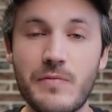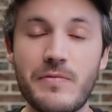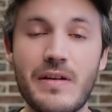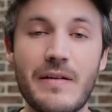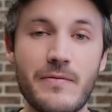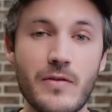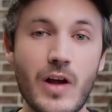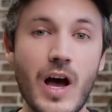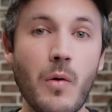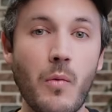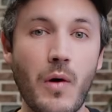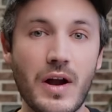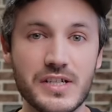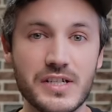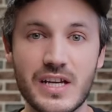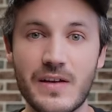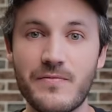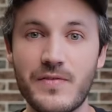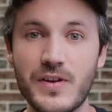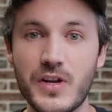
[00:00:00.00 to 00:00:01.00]
If you have not watched
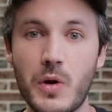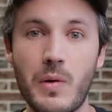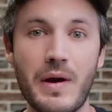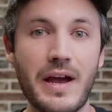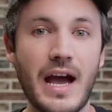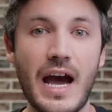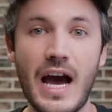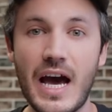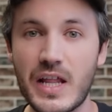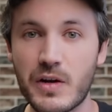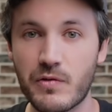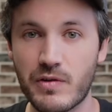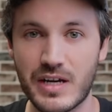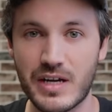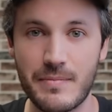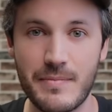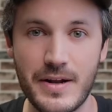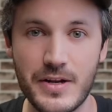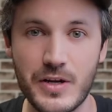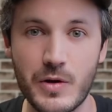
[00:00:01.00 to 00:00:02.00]
that video, I highly
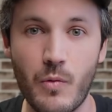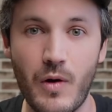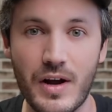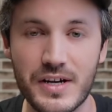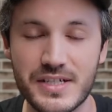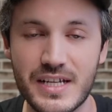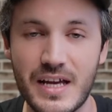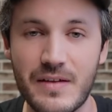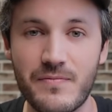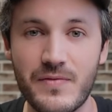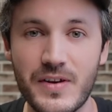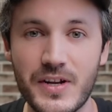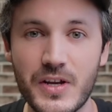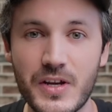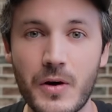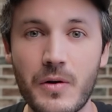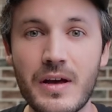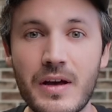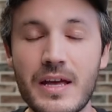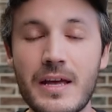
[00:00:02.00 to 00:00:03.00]
recommend you watch that
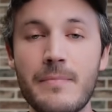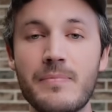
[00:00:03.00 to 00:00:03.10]
video.